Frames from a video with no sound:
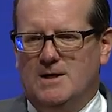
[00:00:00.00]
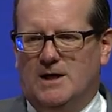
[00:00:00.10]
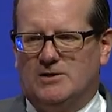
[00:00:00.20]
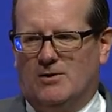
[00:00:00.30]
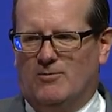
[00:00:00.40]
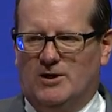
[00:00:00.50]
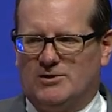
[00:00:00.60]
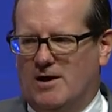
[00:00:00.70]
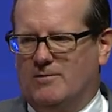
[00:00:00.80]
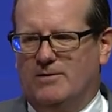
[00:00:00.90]
And so I want to
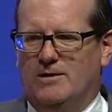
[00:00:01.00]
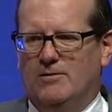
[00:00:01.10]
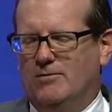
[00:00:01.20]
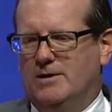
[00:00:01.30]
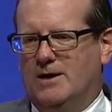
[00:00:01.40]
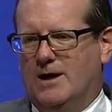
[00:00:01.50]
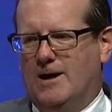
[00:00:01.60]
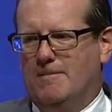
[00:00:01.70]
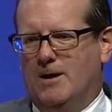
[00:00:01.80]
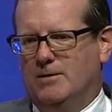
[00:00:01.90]
talk with you
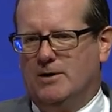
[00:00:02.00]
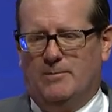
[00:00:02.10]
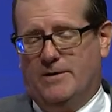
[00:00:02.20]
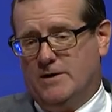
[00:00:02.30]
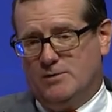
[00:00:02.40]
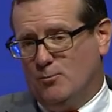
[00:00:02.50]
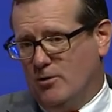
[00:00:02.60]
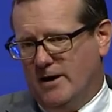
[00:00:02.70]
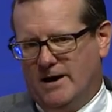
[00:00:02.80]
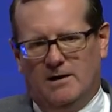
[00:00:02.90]
uh, a little bit this
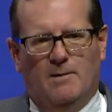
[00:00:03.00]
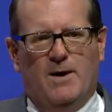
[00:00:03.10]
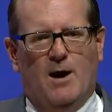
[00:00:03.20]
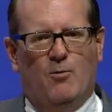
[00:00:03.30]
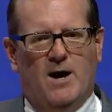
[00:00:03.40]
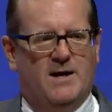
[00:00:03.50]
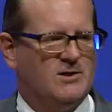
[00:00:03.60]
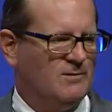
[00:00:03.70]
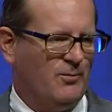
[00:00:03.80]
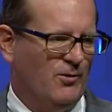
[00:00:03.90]
morning about why it
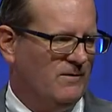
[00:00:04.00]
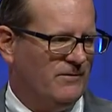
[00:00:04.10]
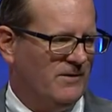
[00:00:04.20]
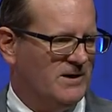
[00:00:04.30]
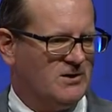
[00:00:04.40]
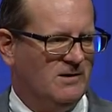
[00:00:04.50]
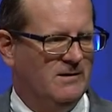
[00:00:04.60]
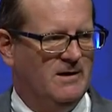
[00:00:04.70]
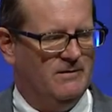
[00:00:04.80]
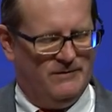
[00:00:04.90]
is important for us to
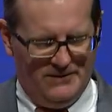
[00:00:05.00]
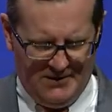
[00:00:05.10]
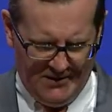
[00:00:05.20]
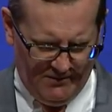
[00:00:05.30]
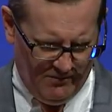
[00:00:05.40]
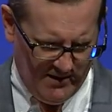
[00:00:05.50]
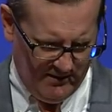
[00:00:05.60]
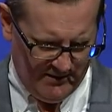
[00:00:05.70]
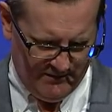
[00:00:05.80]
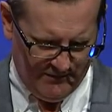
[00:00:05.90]
live uh,
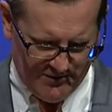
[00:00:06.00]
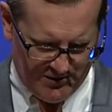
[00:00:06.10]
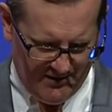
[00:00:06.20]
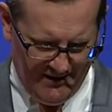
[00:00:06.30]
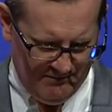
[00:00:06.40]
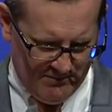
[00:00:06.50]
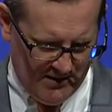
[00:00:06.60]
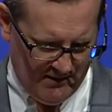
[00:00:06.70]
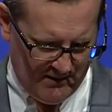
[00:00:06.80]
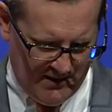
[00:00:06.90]
well in diversity
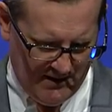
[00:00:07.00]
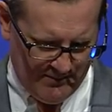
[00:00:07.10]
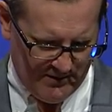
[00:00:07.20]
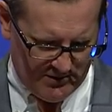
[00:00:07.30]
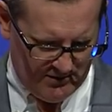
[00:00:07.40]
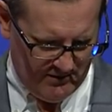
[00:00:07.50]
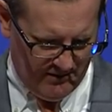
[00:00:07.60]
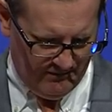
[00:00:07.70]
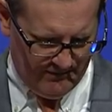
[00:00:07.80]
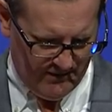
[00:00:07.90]
on the campus
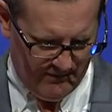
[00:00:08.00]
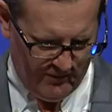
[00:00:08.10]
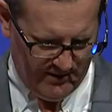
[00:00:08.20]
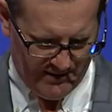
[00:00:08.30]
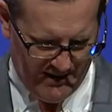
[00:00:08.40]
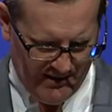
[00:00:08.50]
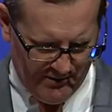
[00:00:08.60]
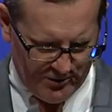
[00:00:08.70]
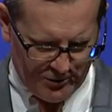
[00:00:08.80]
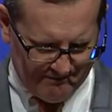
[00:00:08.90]
of, of Wheaton
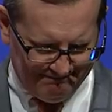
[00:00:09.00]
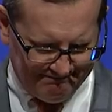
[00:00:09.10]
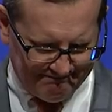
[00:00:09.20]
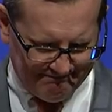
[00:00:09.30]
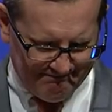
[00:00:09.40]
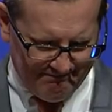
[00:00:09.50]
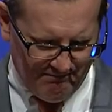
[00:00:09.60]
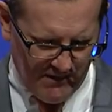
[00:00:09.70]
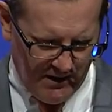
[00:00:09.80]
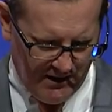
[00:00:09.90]
College.
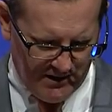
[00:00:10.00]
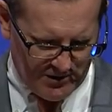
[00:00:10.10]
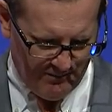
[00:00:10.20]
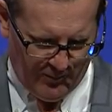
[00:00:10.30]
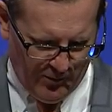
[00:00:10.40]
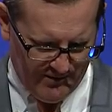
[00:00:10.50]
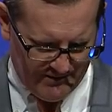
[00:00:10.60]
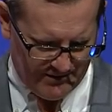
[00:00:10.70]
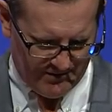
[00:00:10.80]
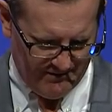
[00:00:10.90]
It is
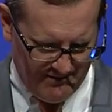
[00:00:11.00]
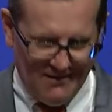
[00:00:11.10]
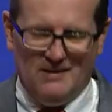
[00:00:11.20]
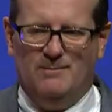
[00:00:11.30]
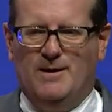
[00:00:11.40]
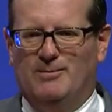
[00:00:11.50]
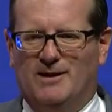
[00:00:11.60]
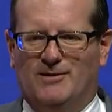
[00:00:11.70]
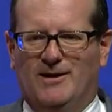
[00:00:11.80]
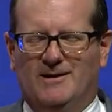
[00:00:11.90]
important
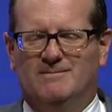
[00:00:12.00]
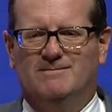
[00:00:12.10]
biblically.